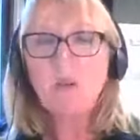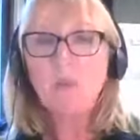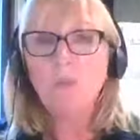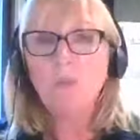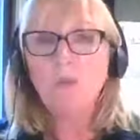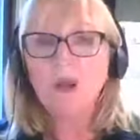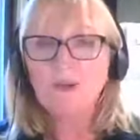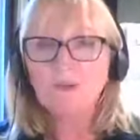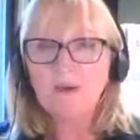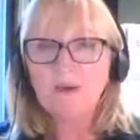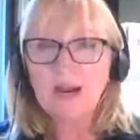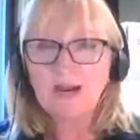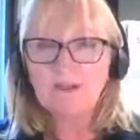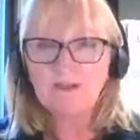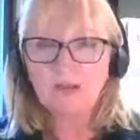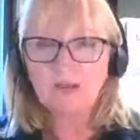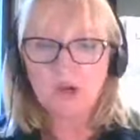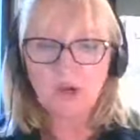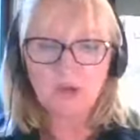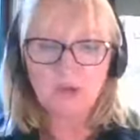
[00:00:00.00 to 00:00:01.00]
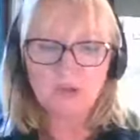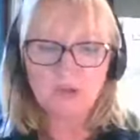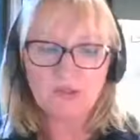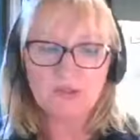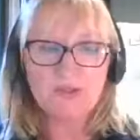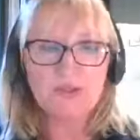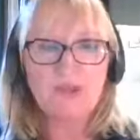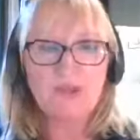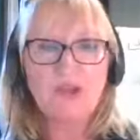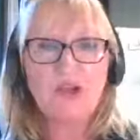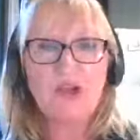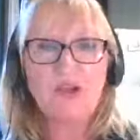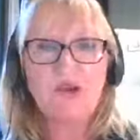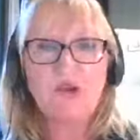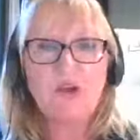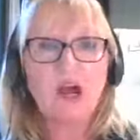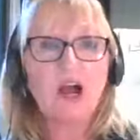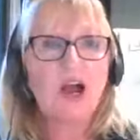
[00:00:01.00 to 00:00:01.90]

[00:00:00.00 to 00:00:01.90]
One round gone. So,